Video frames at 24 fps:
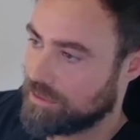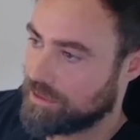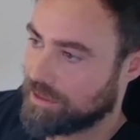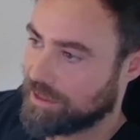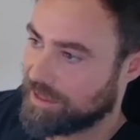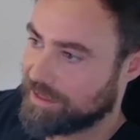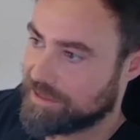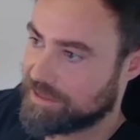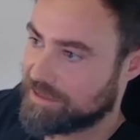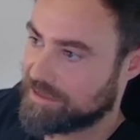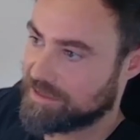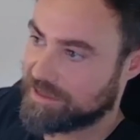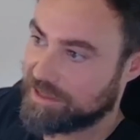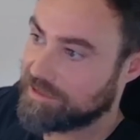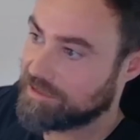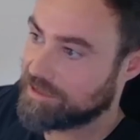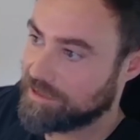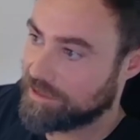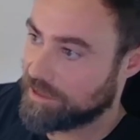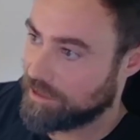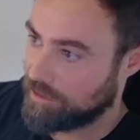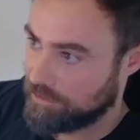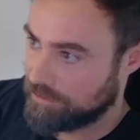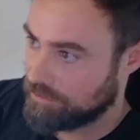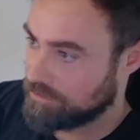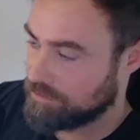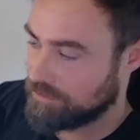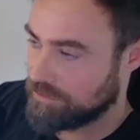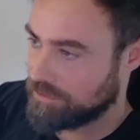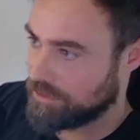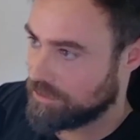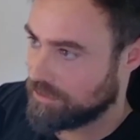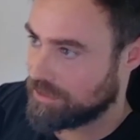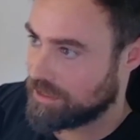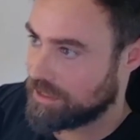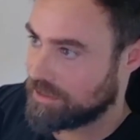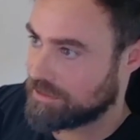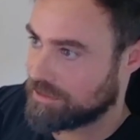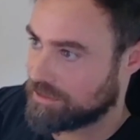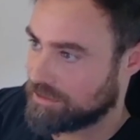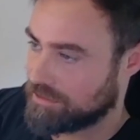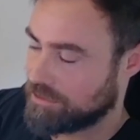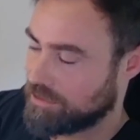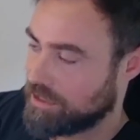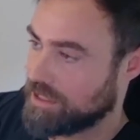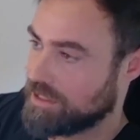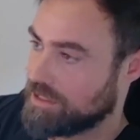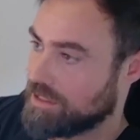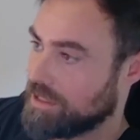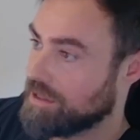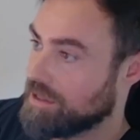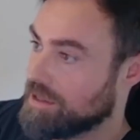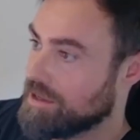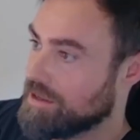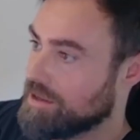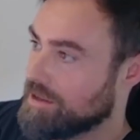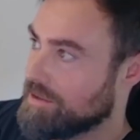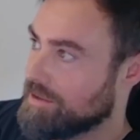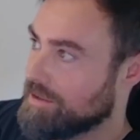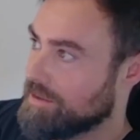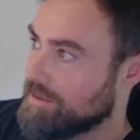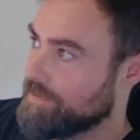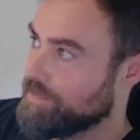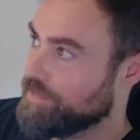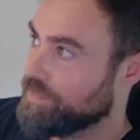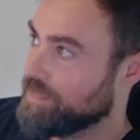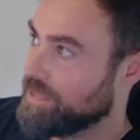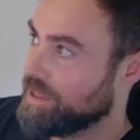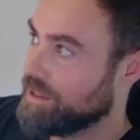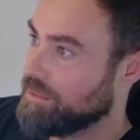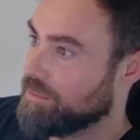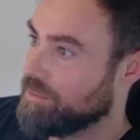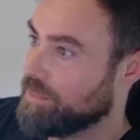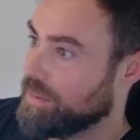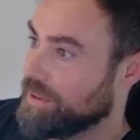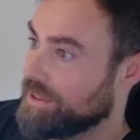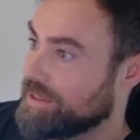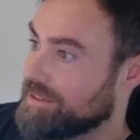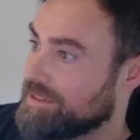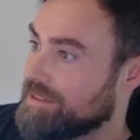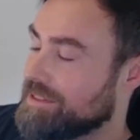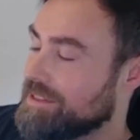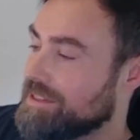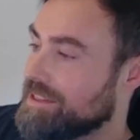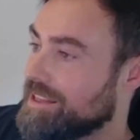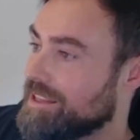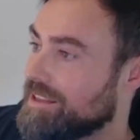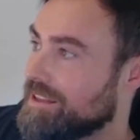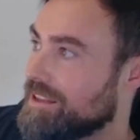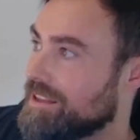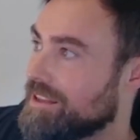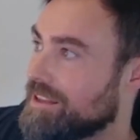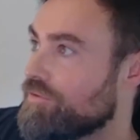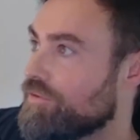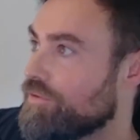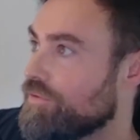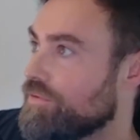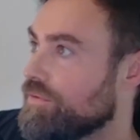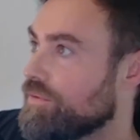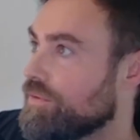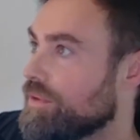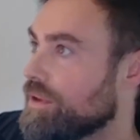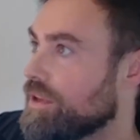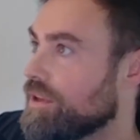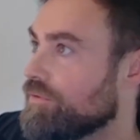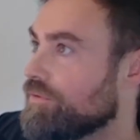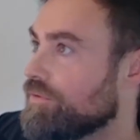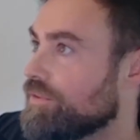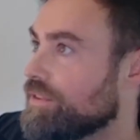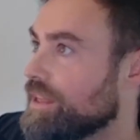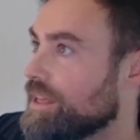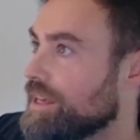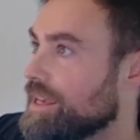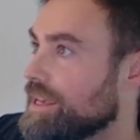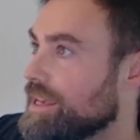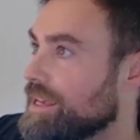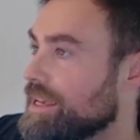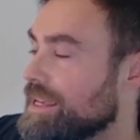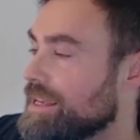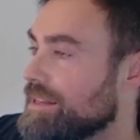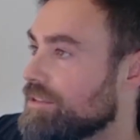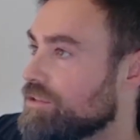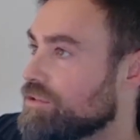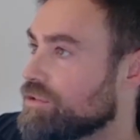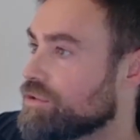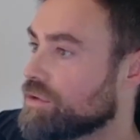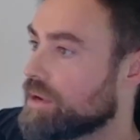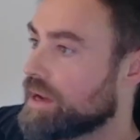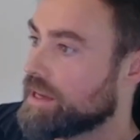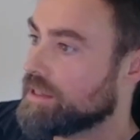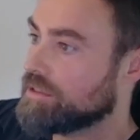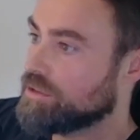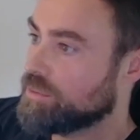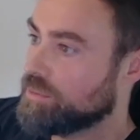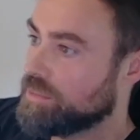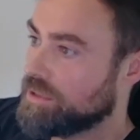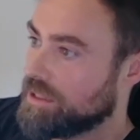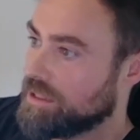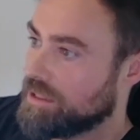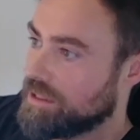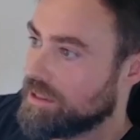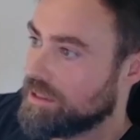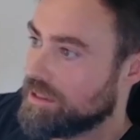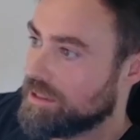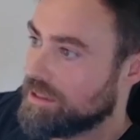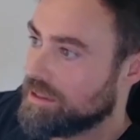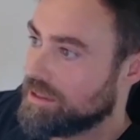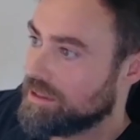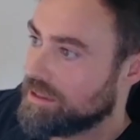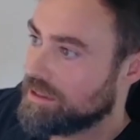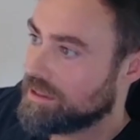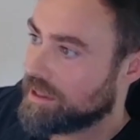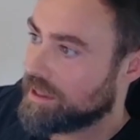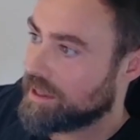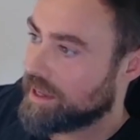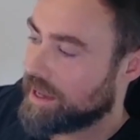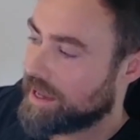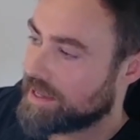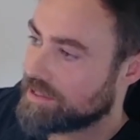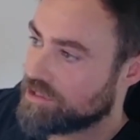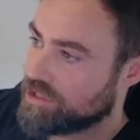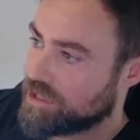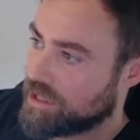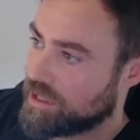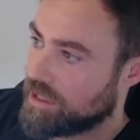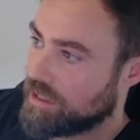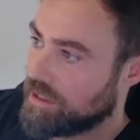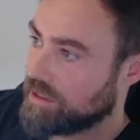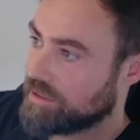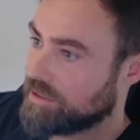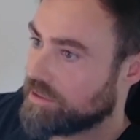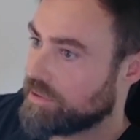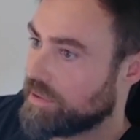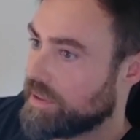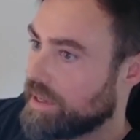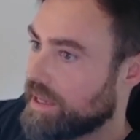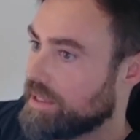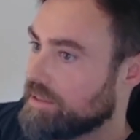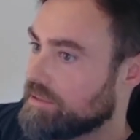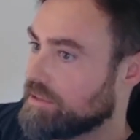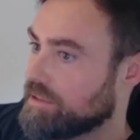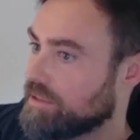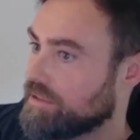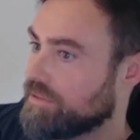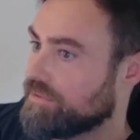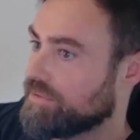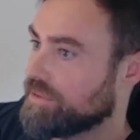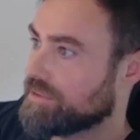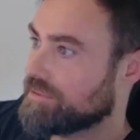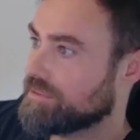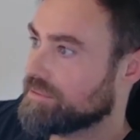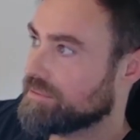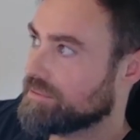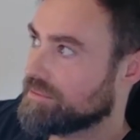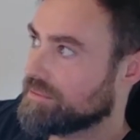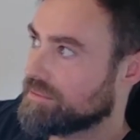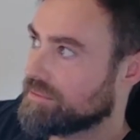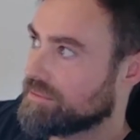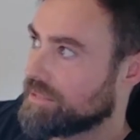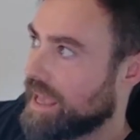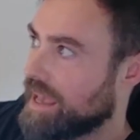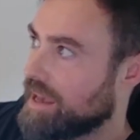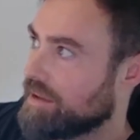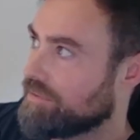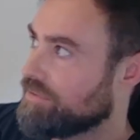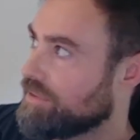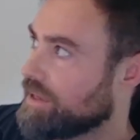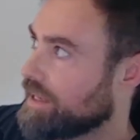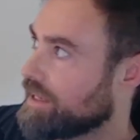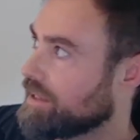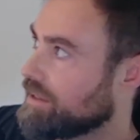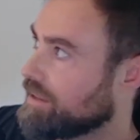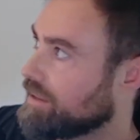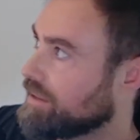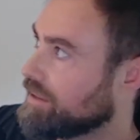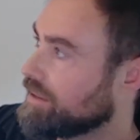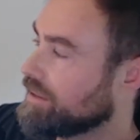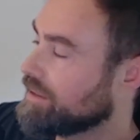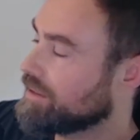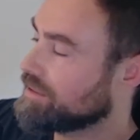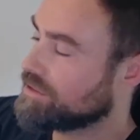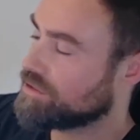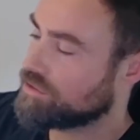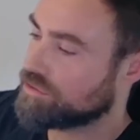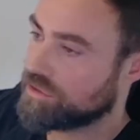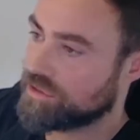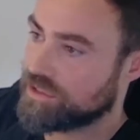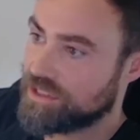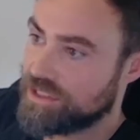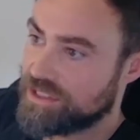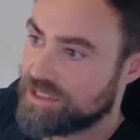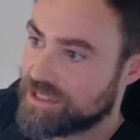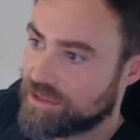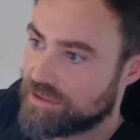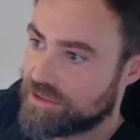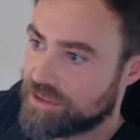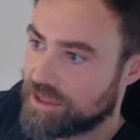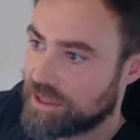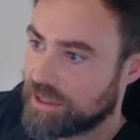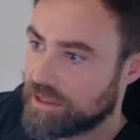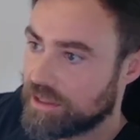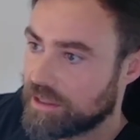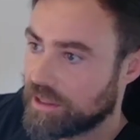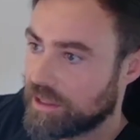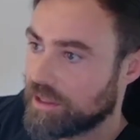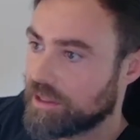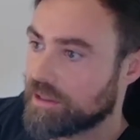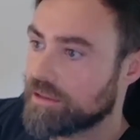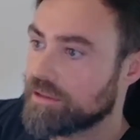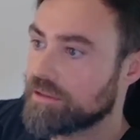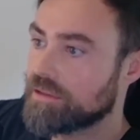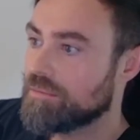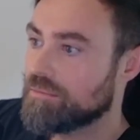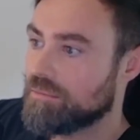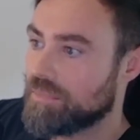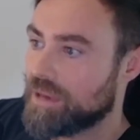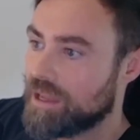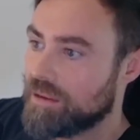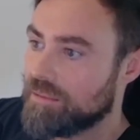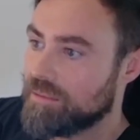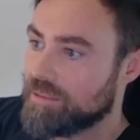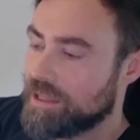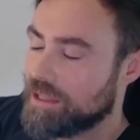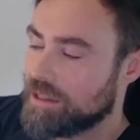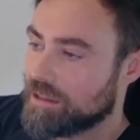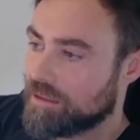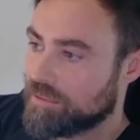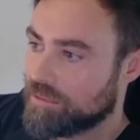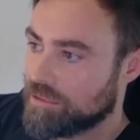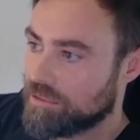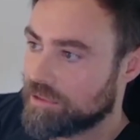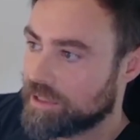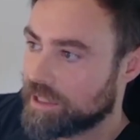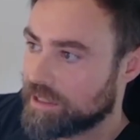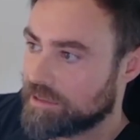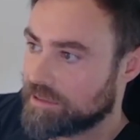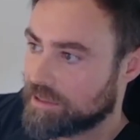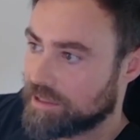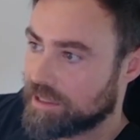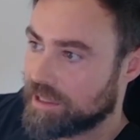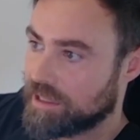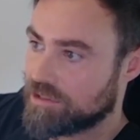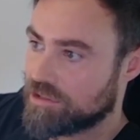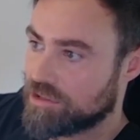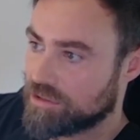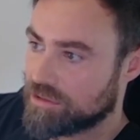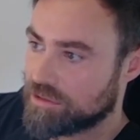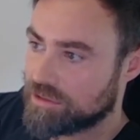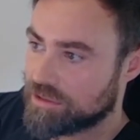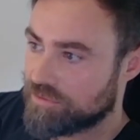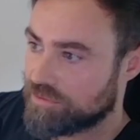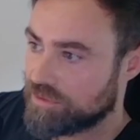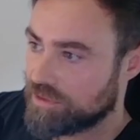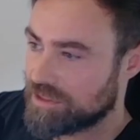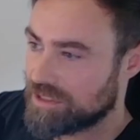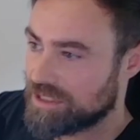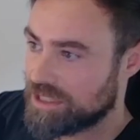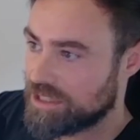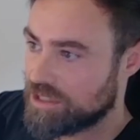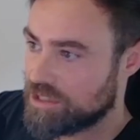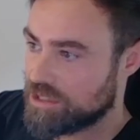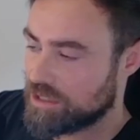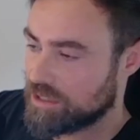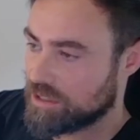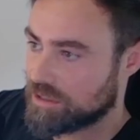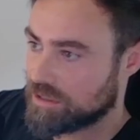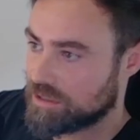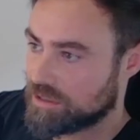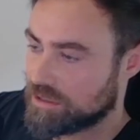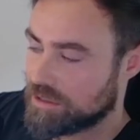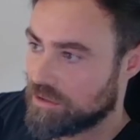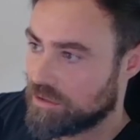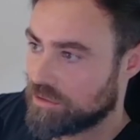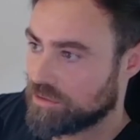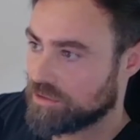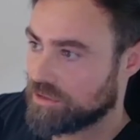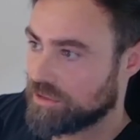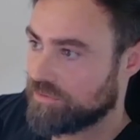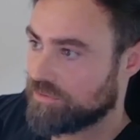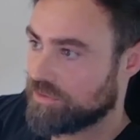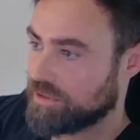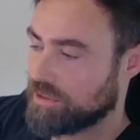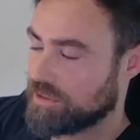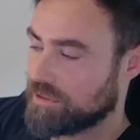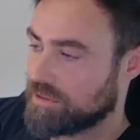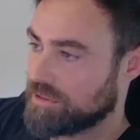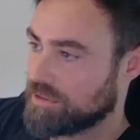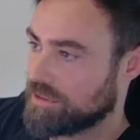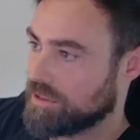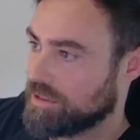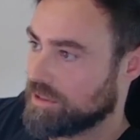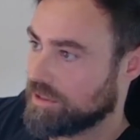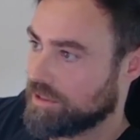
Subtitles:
against Citadel. That's crazy. But if they try to be agile and creative and have like a strategic thinking, maybe they will get an edge on different niches or different